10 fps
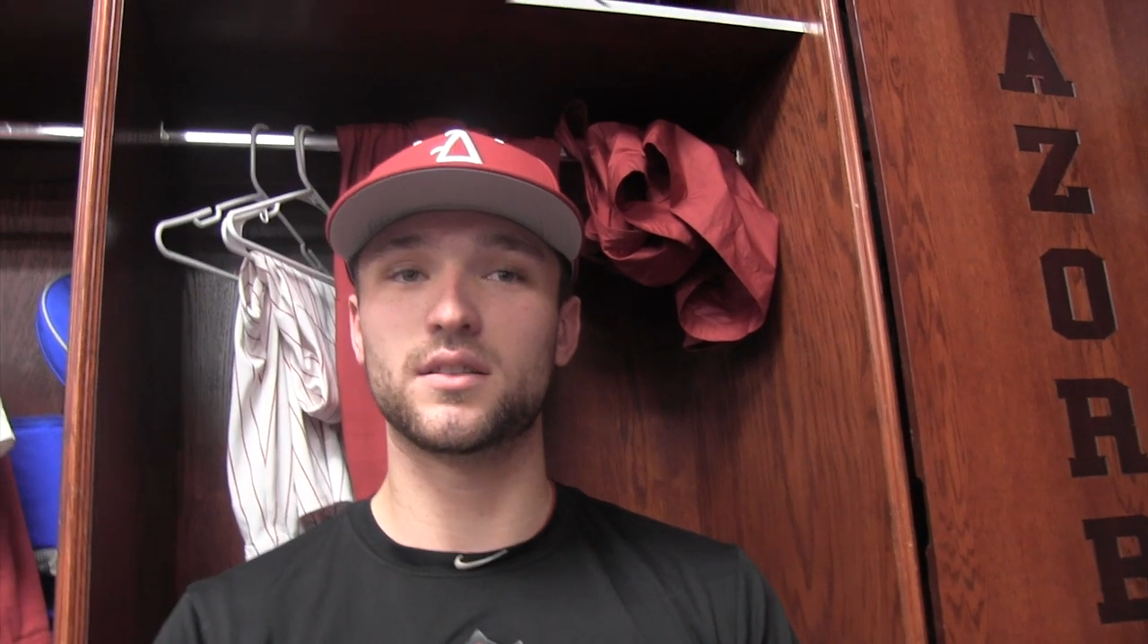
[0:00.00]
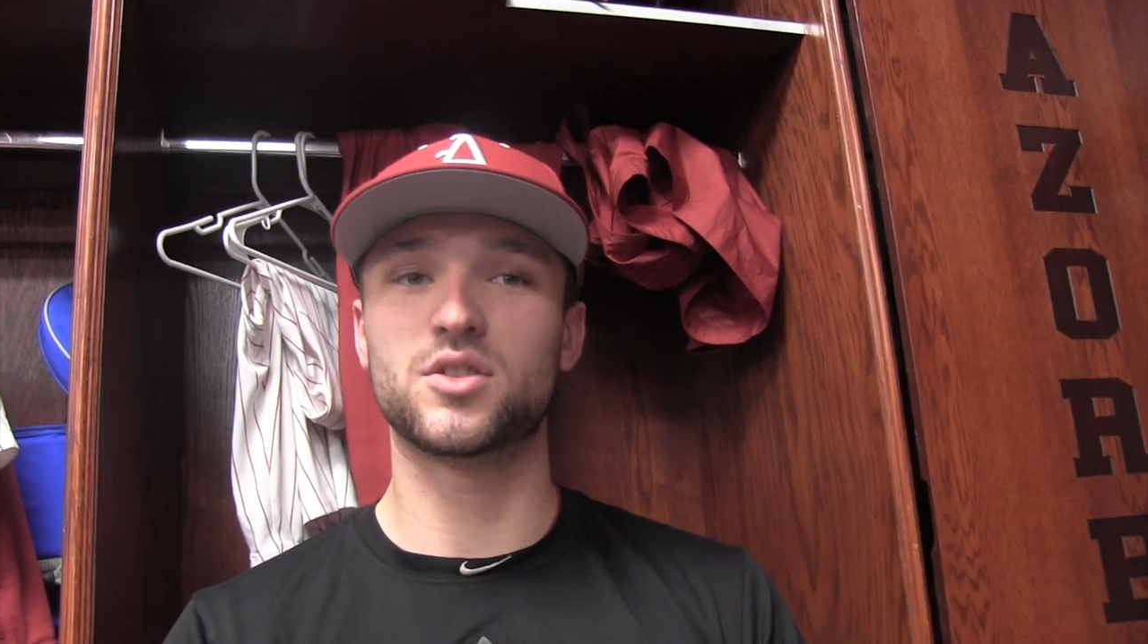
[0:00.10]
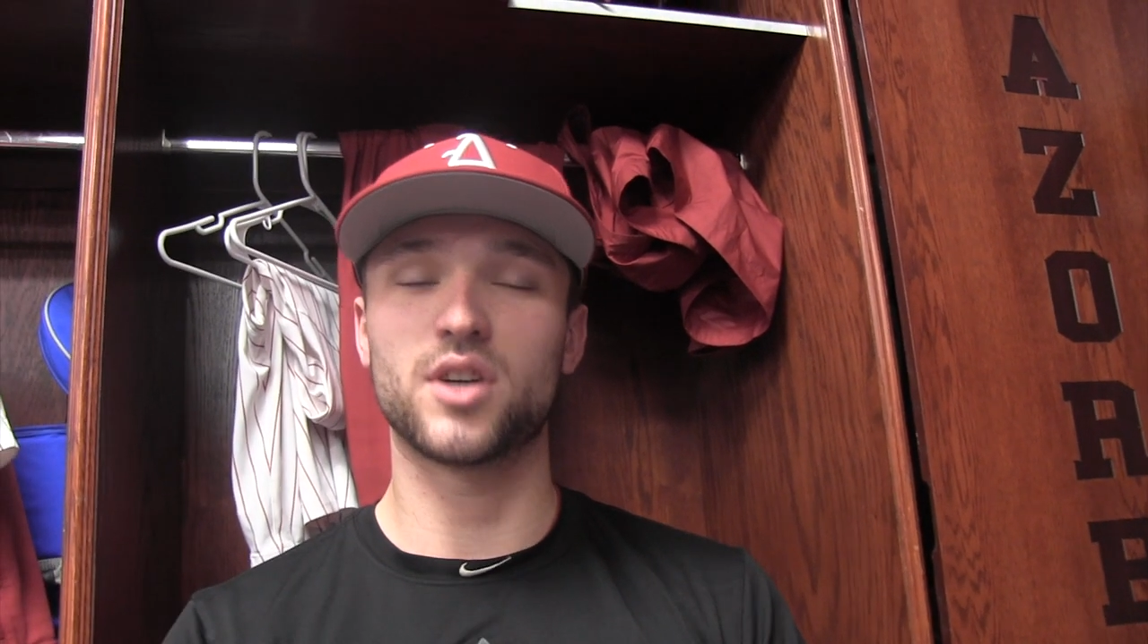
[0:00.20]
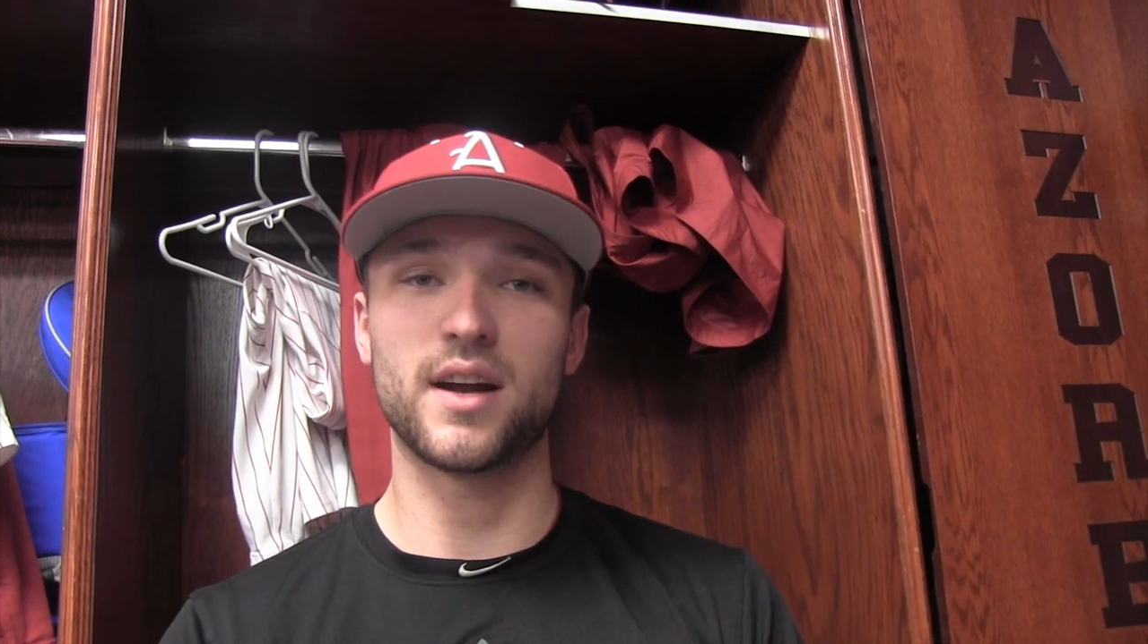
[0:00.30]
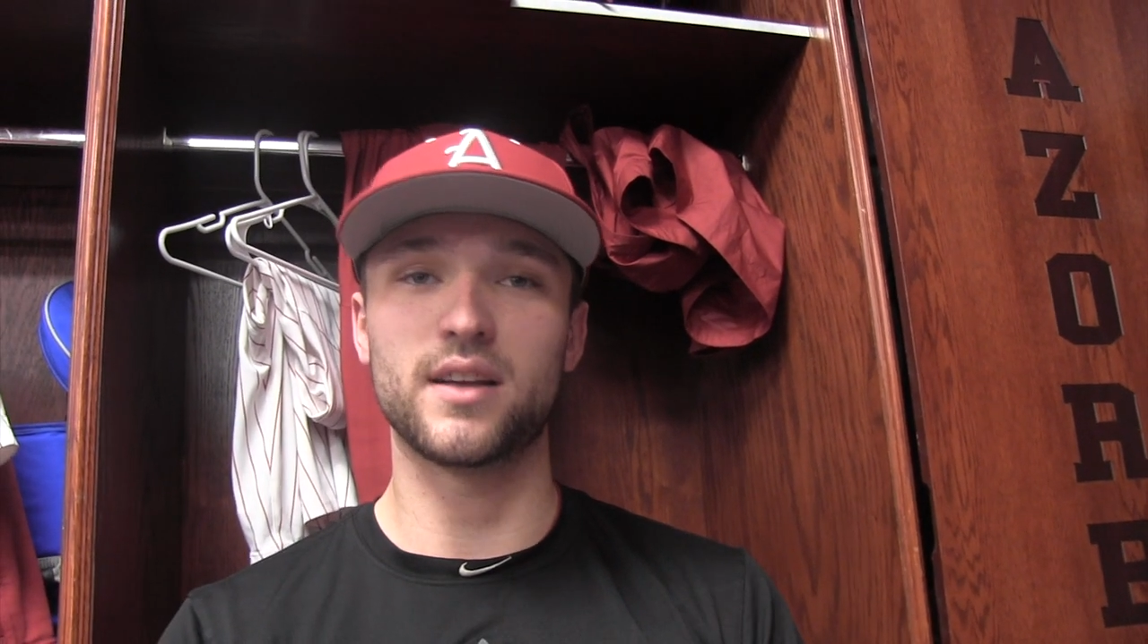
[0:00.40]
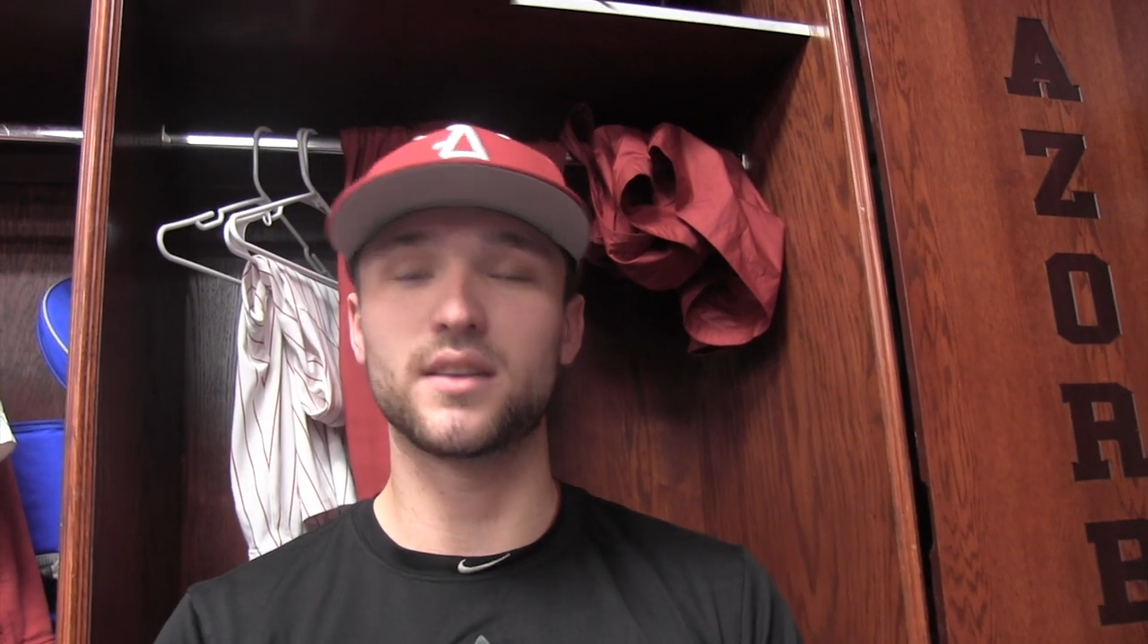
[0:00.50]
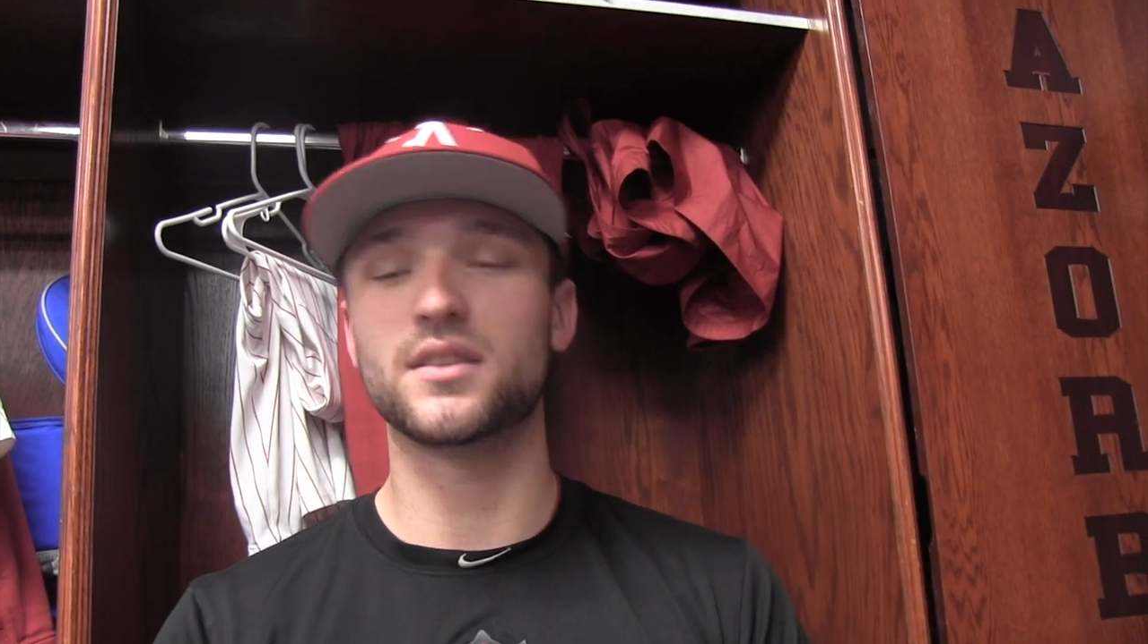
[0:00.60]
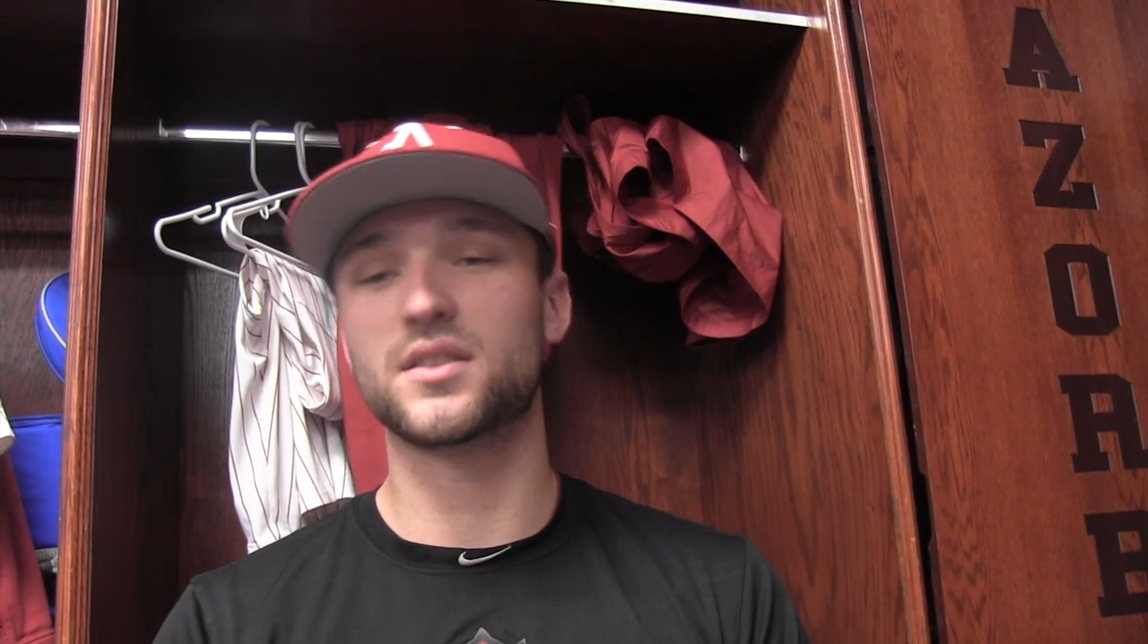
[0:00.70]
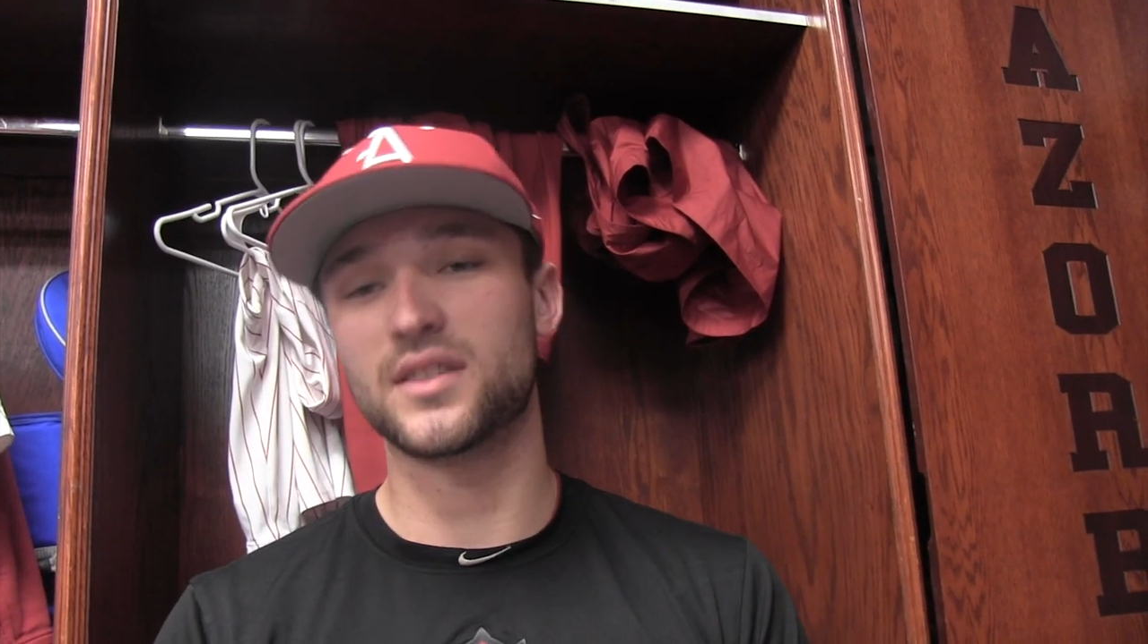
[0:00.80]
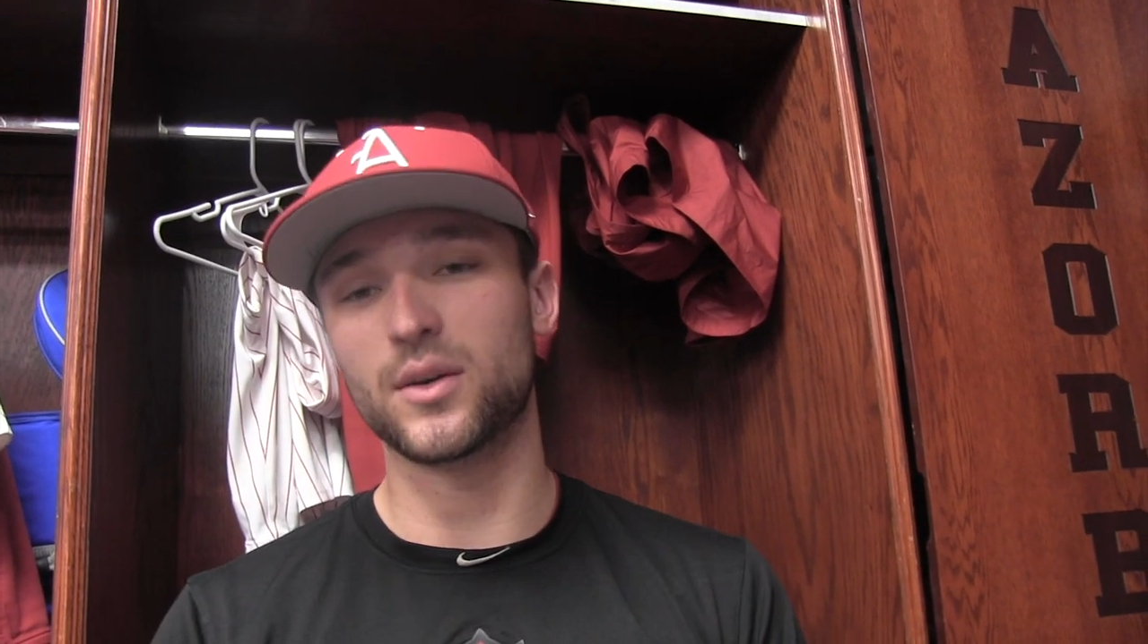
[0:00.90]
try
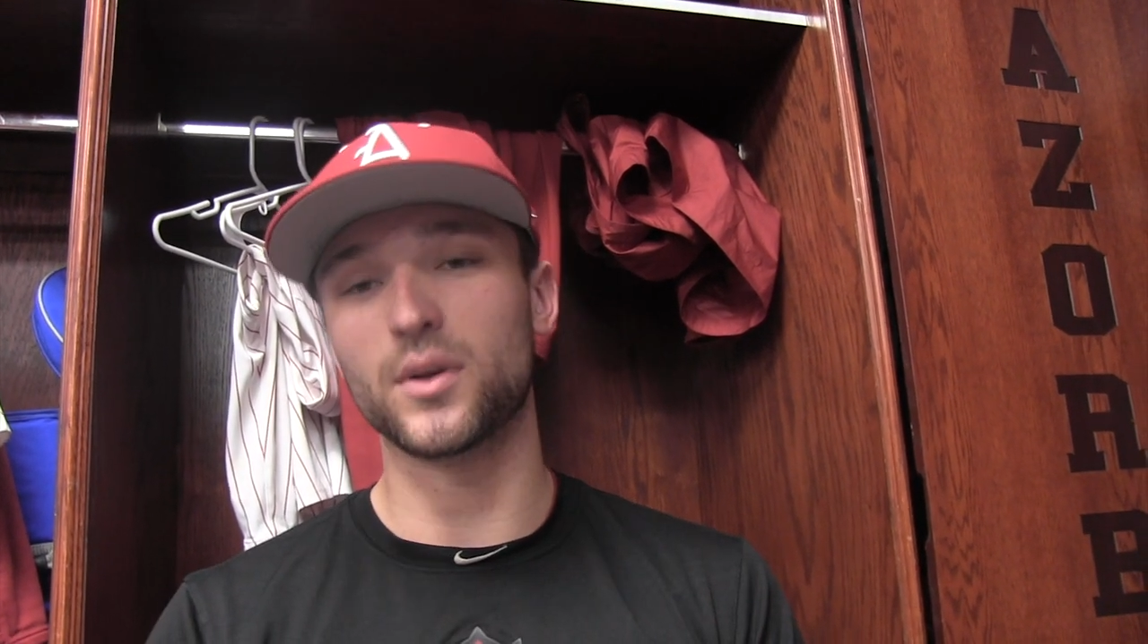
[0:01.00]
to see